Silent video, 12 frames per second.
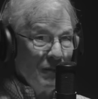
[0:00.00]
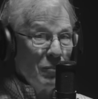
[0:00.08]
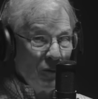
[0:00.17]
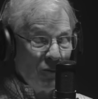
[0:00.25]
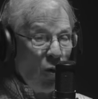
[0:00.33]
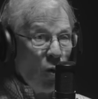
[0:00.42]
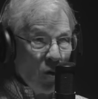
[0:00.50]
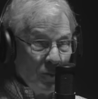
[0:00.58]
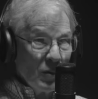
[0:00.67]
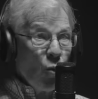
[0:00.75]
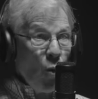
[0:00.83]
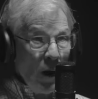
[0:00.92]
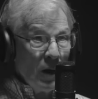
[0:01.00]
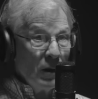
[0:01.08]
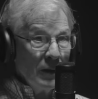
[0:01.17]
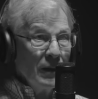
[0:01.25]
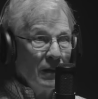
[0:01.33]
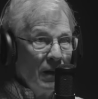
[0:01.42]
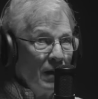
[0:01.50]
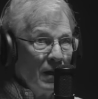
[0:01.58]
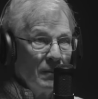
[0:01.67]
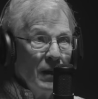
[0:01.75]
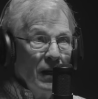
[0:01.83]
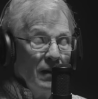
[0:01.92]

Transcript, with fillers: performed well in Nam,